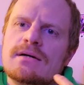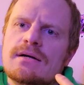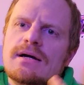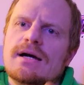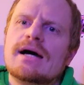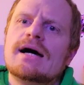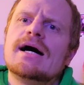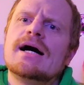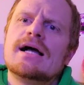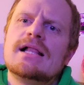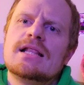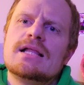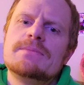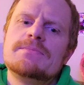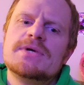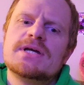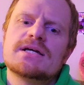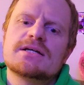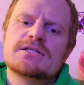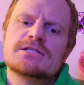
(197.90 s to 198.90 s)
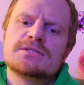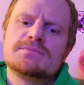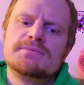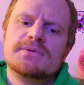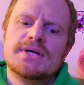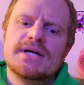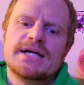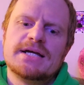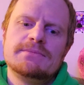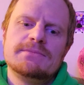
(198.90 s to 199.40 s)
Let me
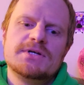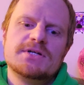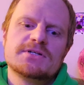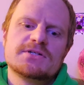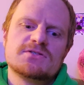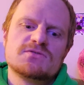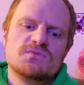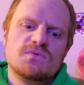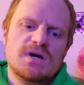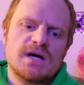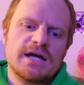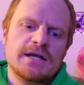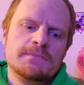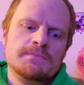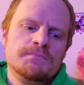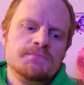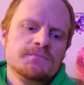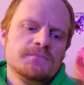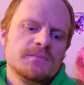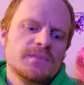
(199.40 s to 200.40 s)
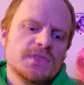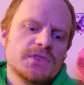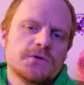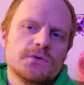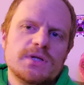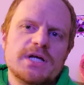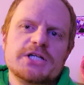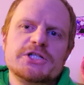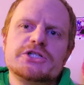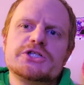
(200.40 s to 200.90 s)
explain. Because one, the
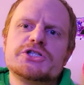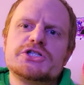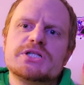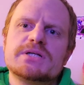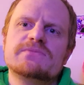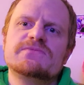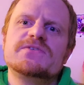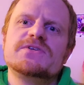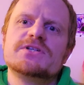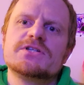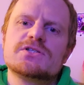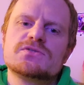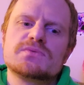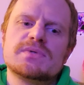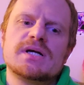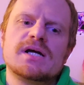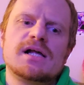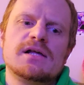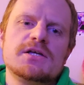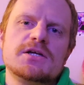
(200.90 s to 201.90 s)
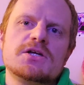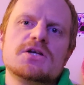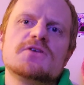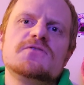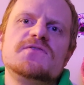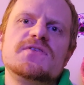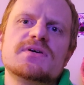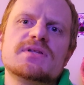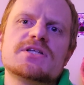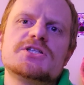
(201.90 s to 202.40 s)
relationship feels real. You can
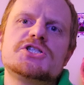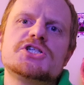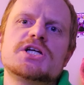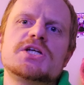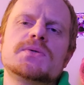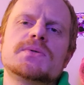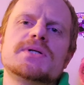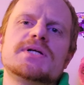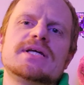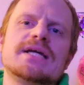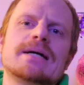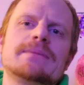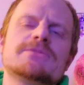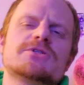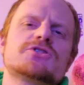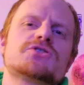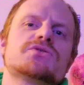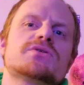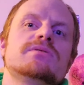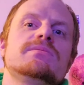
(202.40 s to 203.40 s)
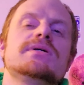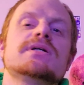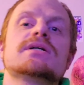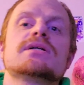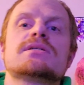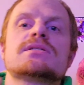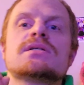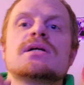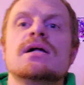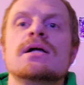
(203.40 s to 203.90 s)
feel the genuine chemistry,
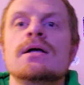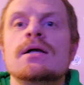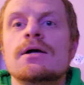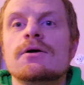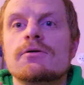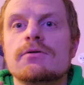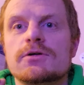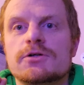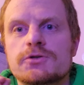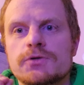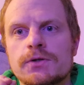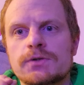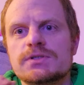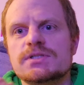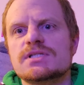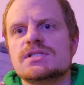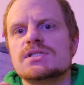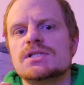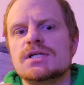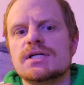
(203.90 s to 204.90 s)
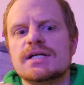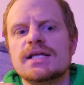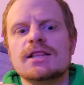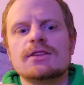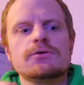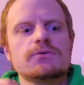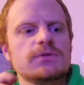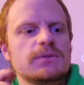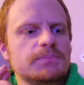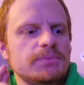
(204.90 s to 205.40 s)
because when Cruise is looking
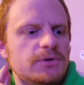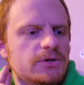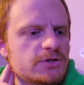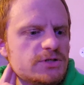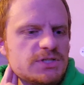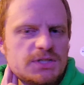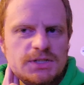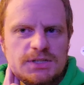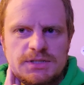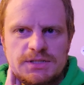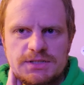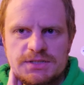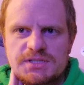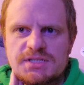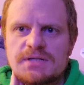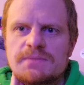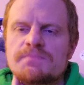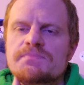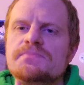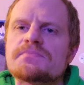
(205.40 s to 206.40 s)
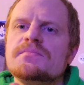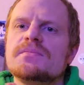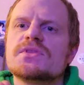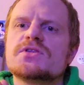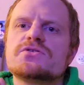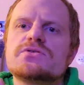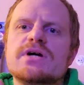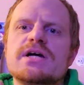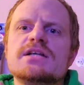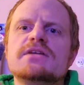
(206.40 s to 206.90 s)
through the personals,
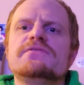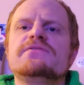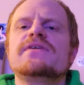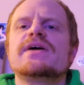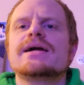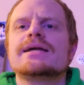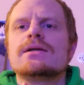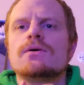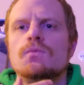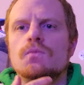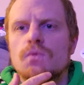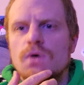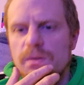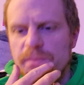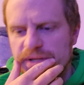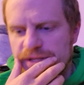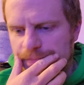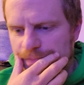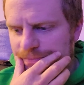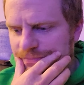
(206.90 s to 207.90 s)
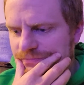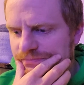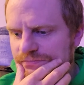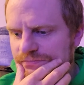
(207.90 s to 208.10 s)
trying to find a woman,